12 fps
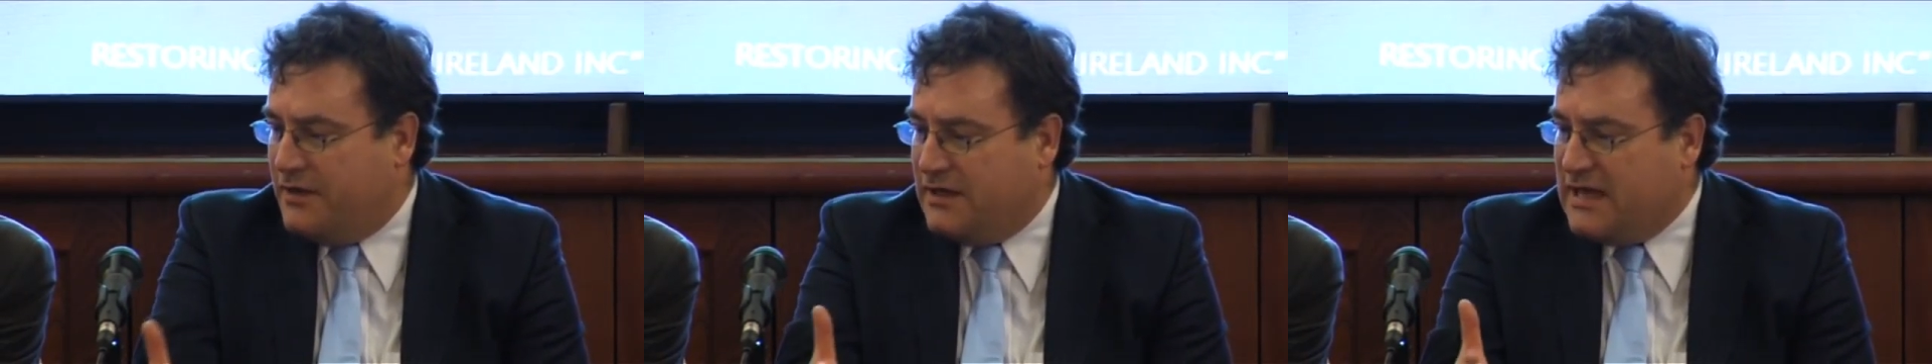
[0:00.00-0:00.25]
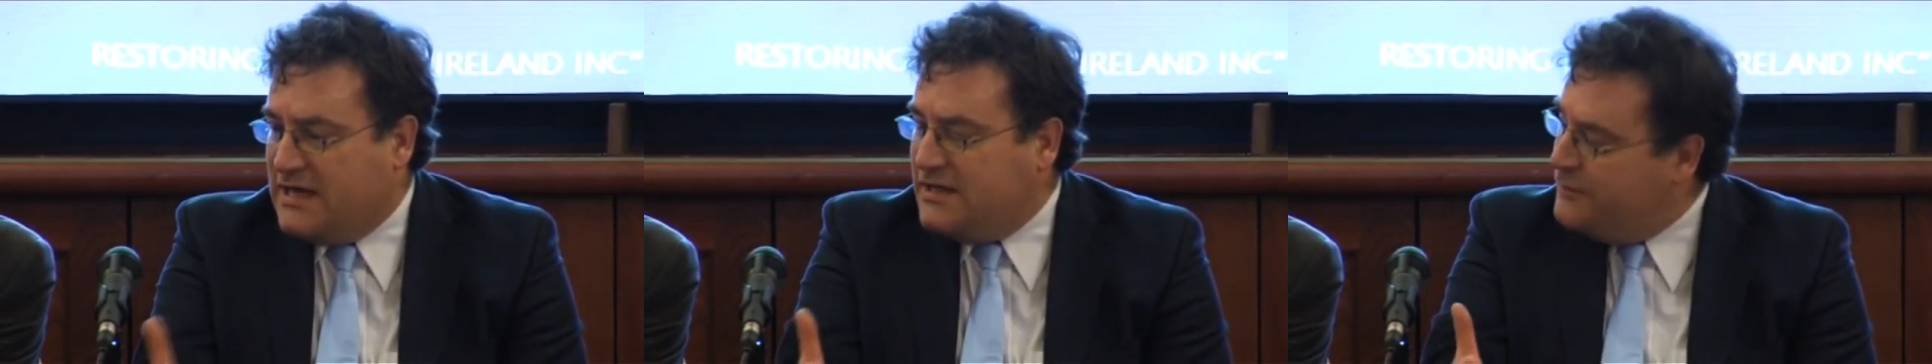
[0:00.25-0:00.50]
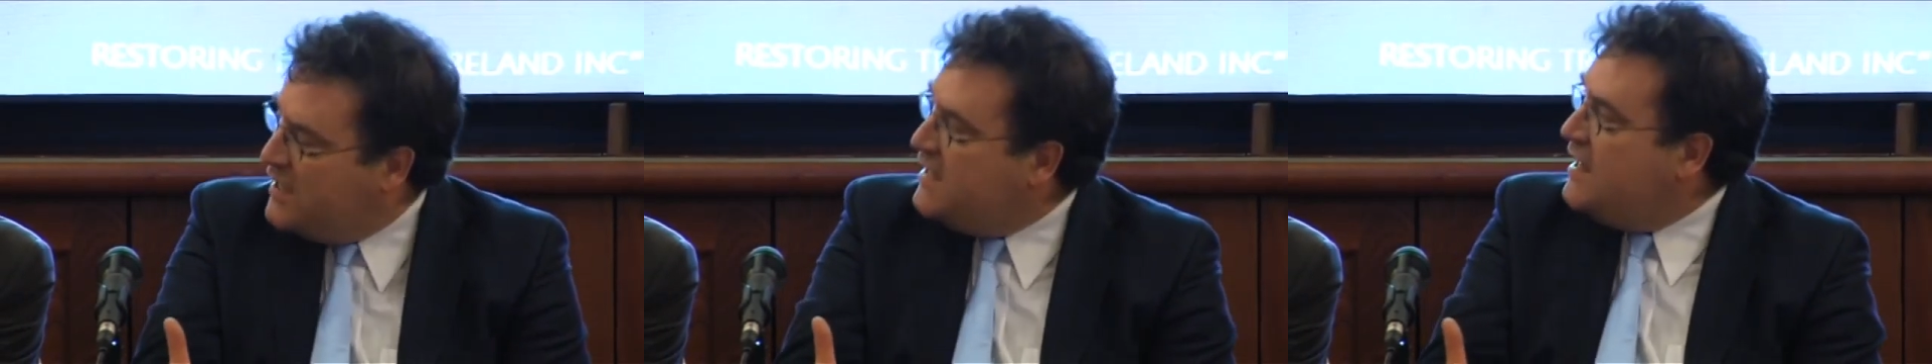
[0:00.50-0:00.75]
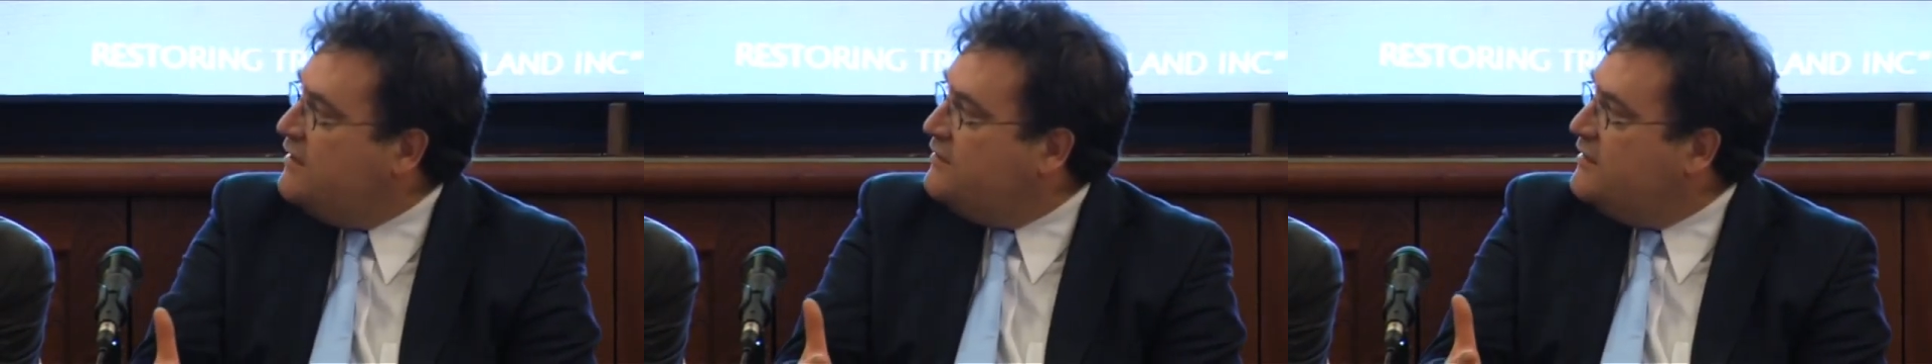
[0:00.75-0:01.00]
think that debate
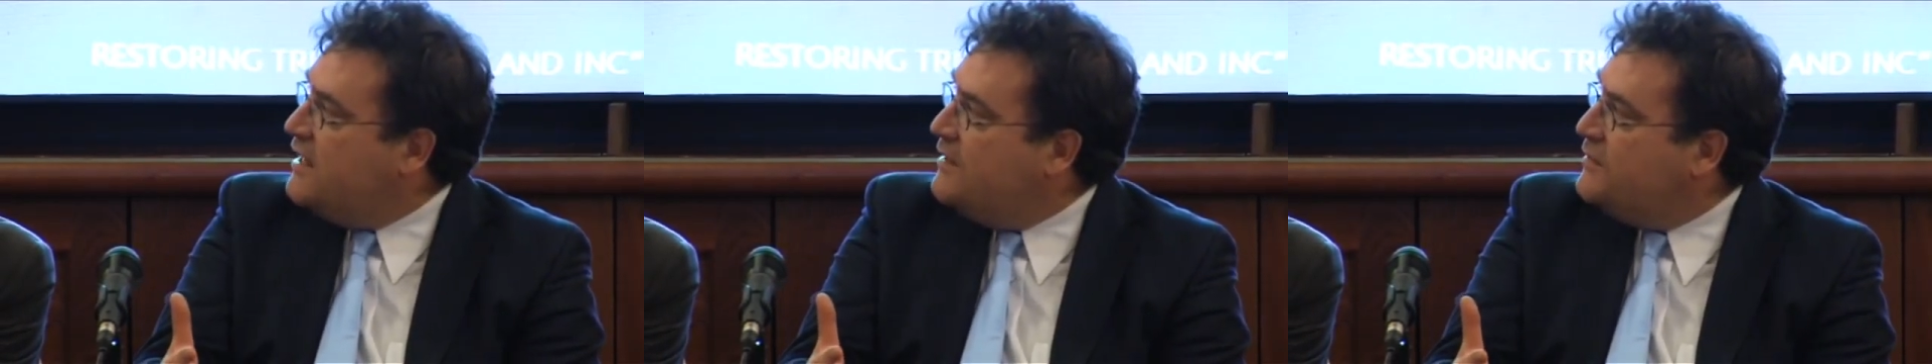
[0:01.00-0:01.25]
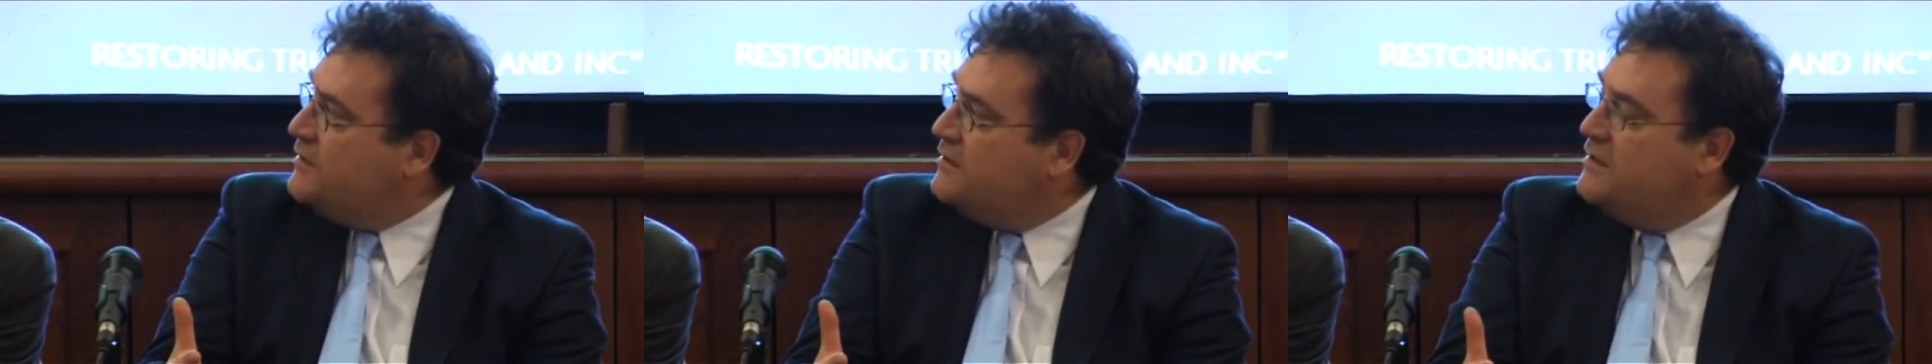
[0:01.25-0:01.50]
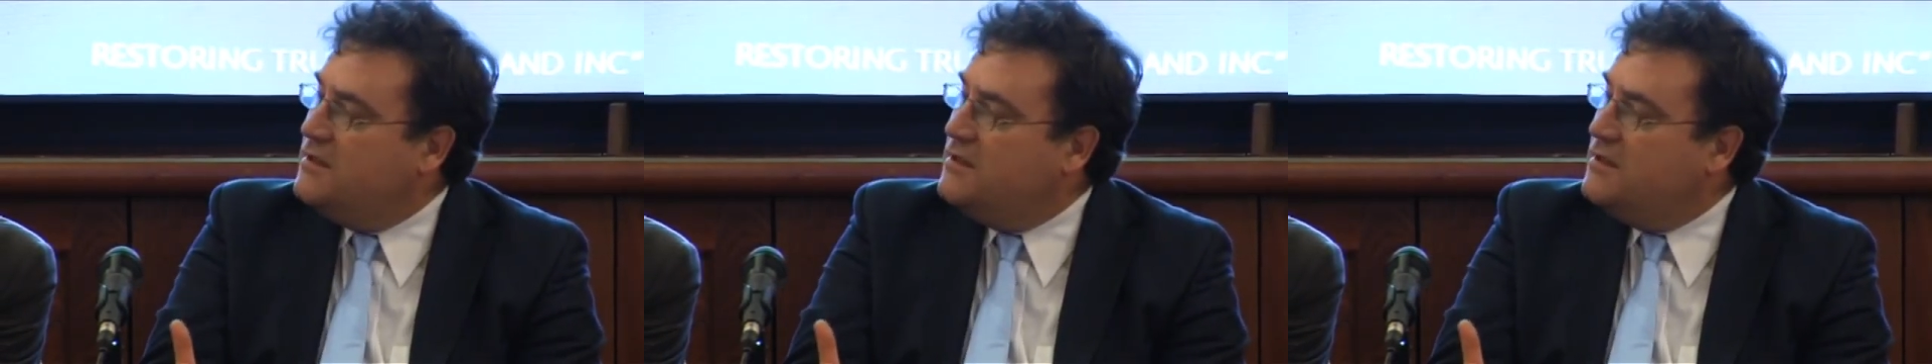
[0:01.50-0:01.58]
hasn't happened.